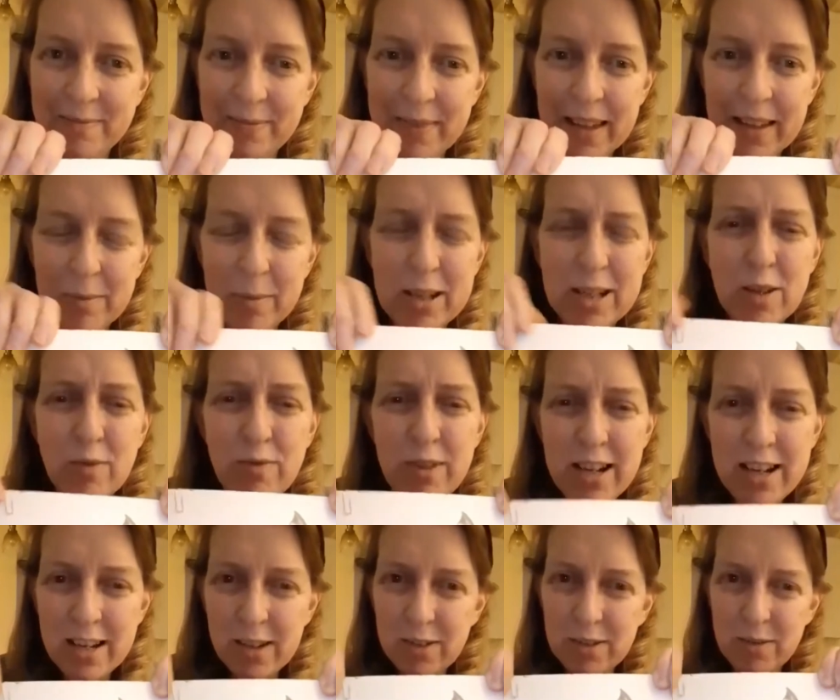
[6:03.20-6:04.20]
But it's a
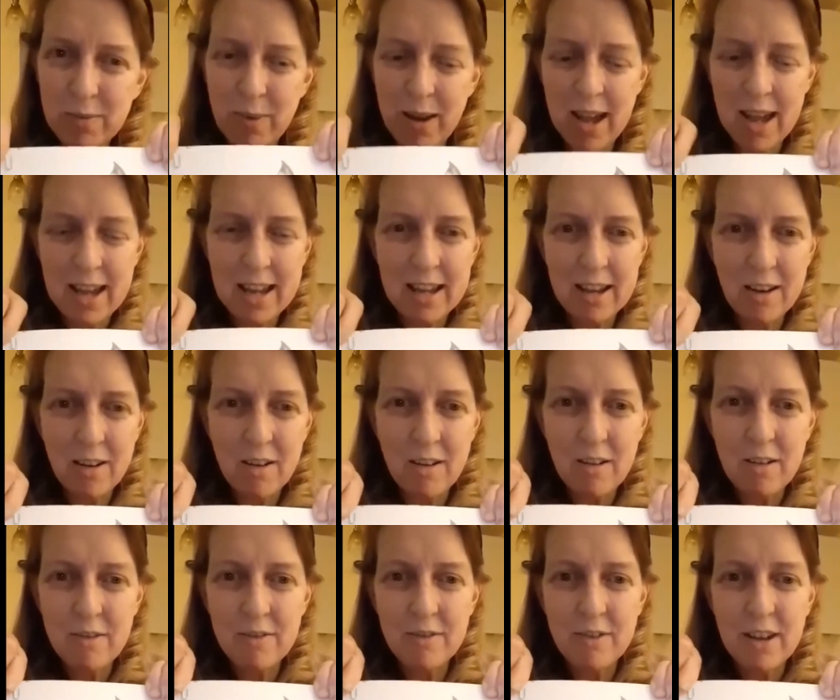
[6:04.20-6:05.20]
really good way
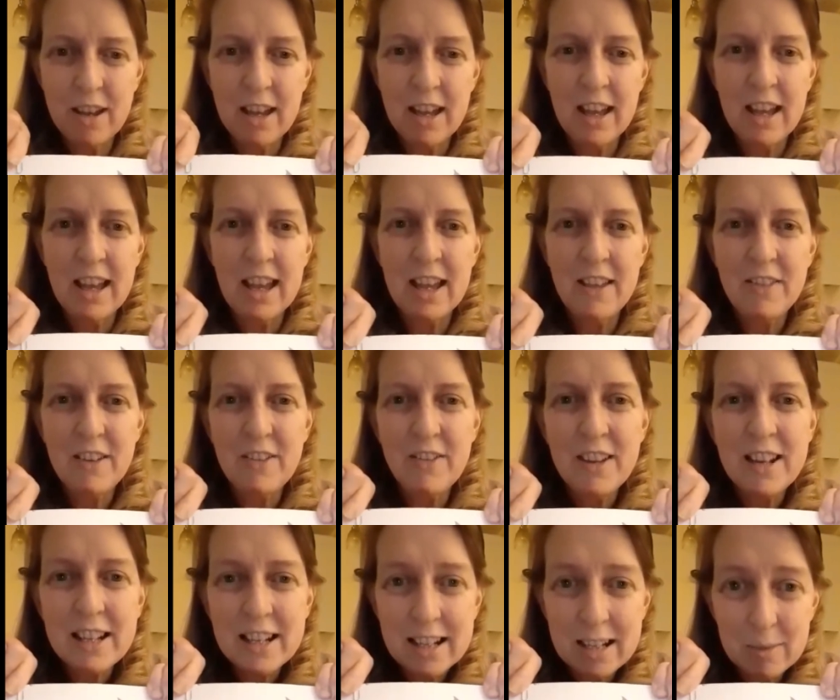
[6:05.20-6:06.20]
of, if you
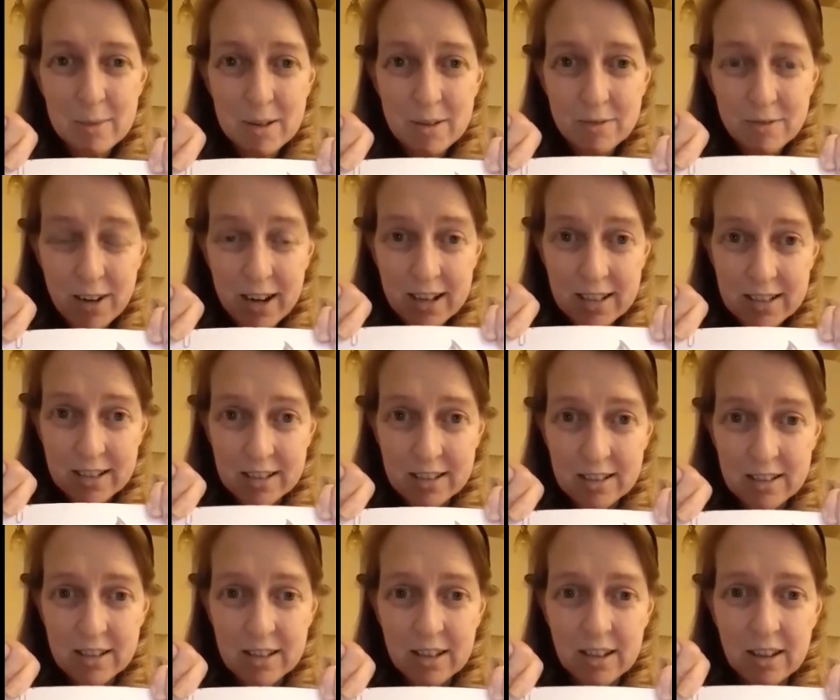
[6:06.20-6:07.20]
feel a little bit
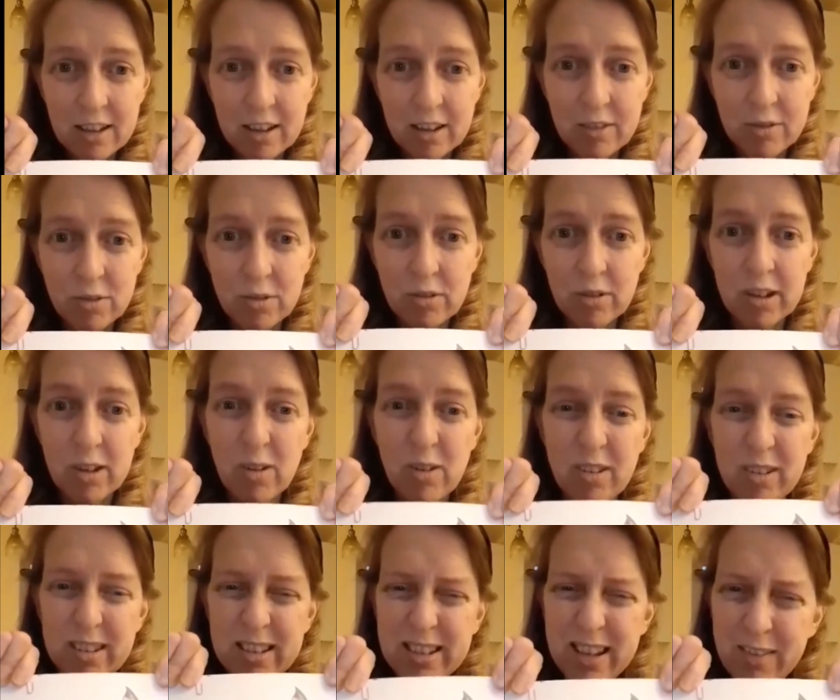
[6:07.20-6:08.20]
frightened of drawing, or
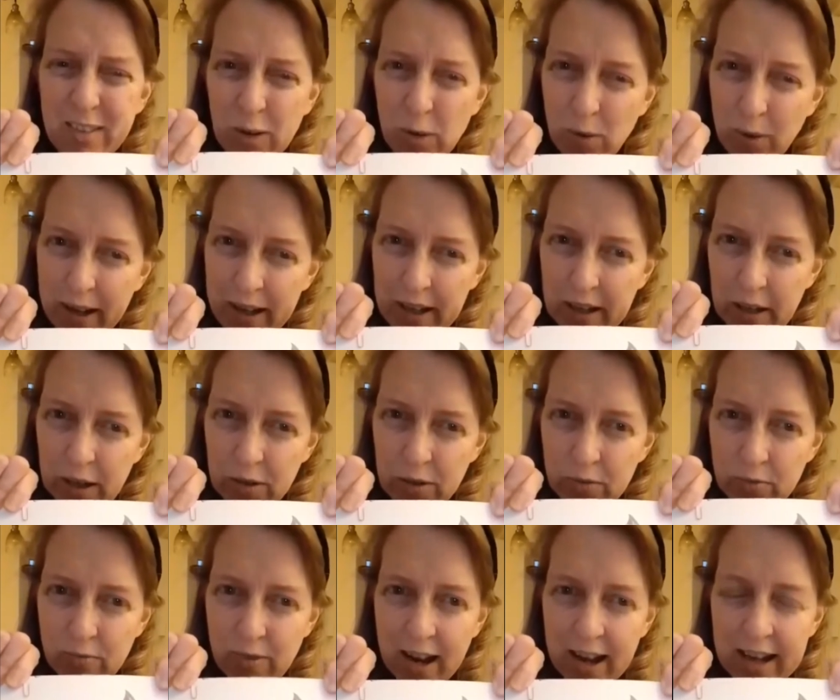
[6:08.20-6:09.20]
it never quite goes
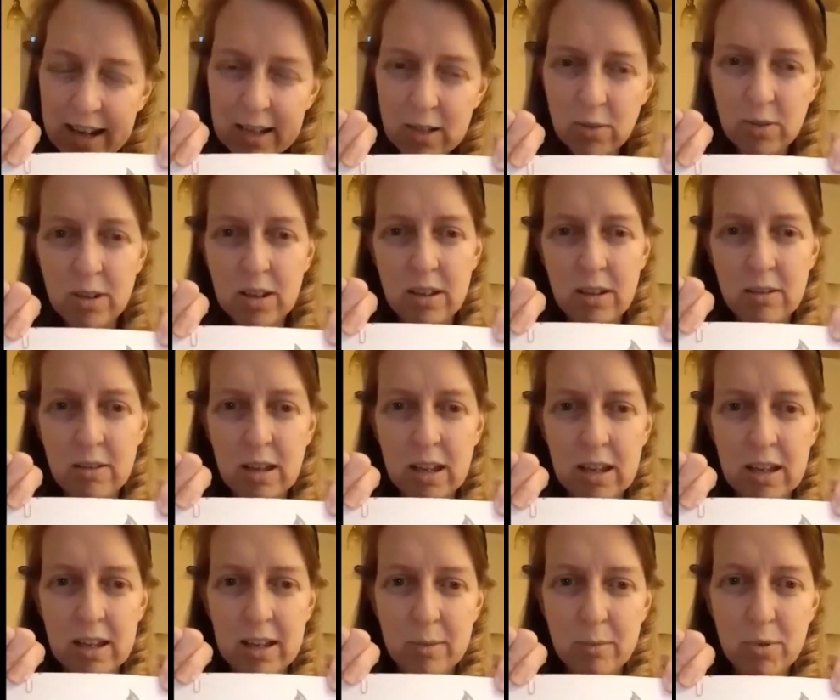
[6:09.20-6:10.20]
right, or you
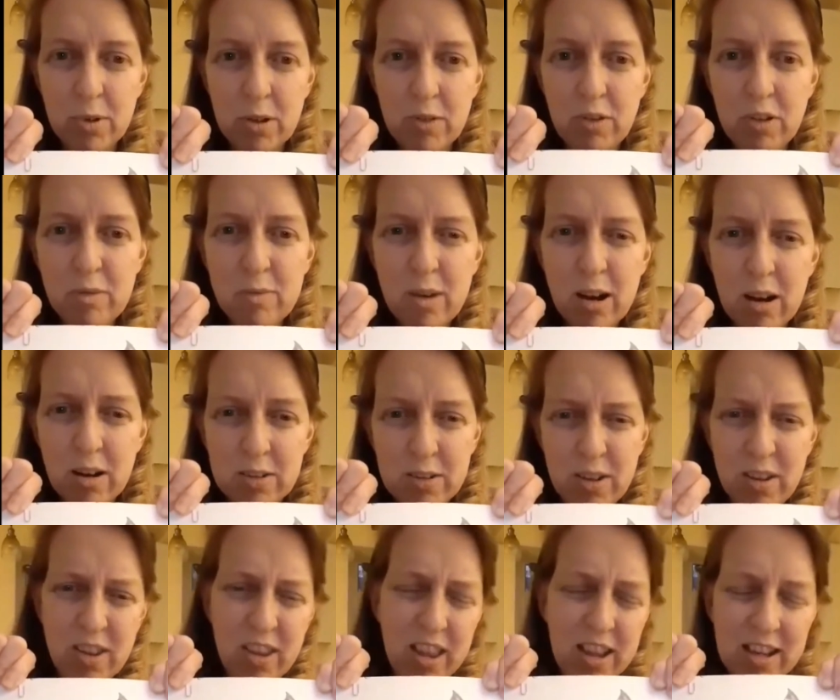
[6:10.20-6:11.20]
put a few marks on
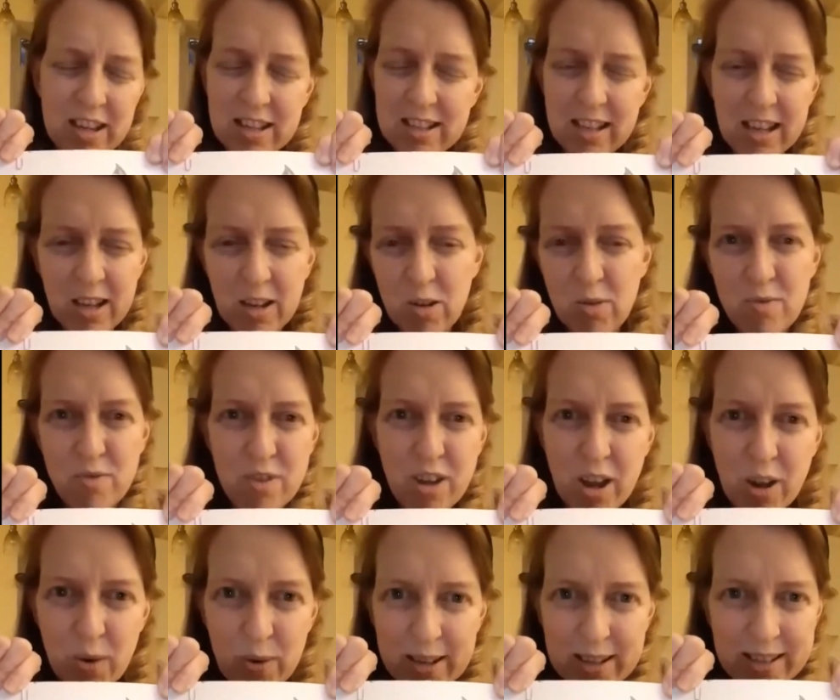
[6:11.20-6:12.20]
and then you say, oh
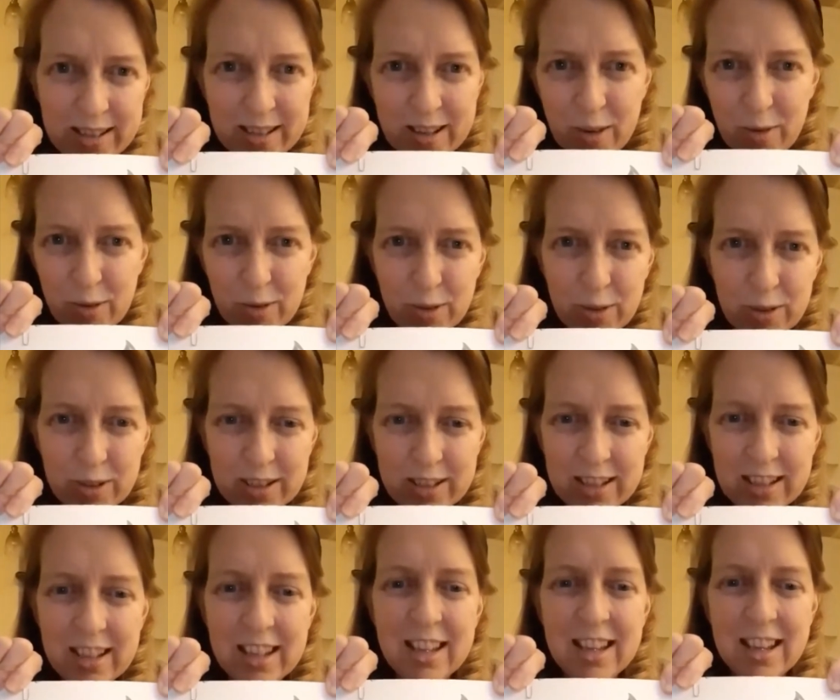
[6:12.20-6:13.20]
no, it's no good.
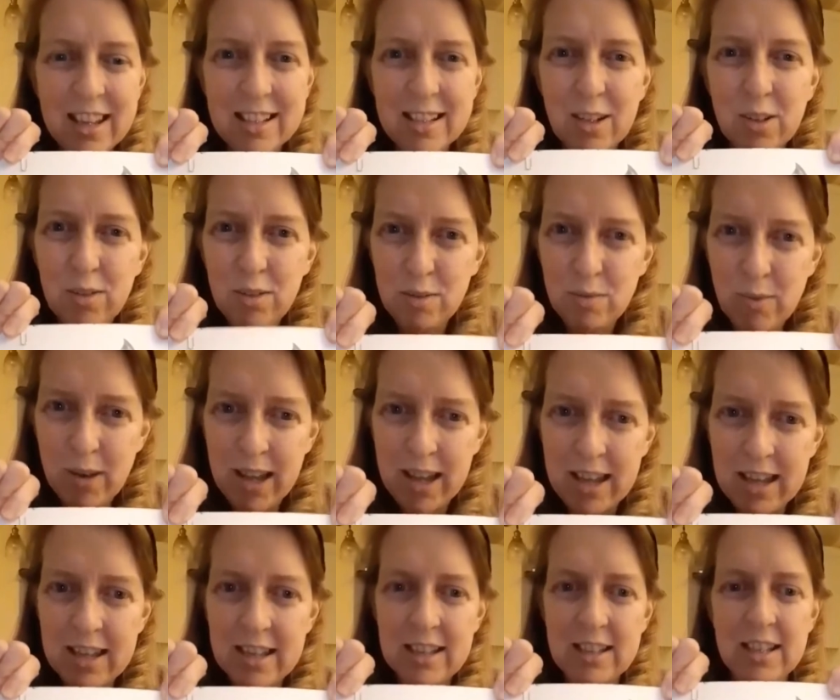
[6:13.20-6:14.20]
It's a good
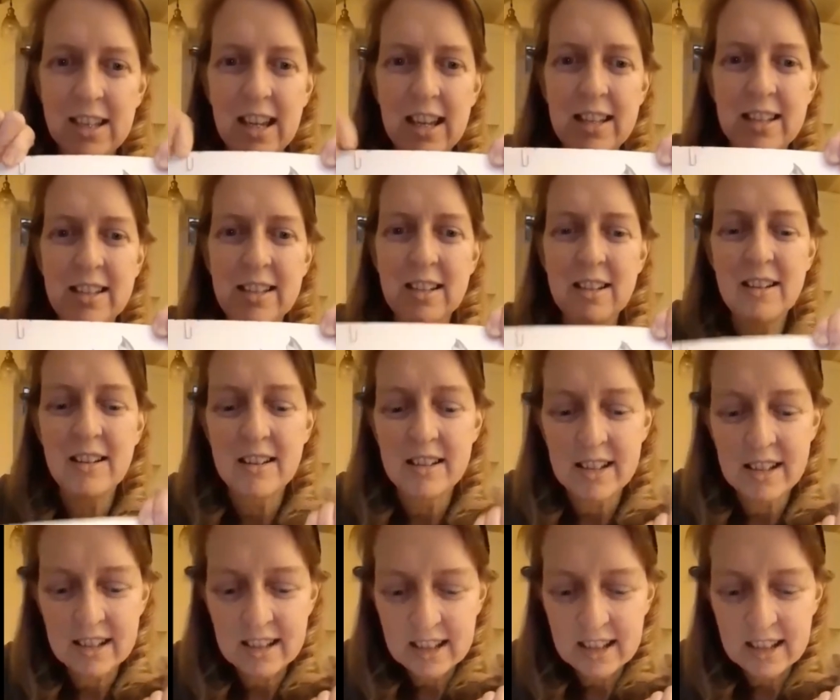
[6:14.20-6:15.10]
way to get started.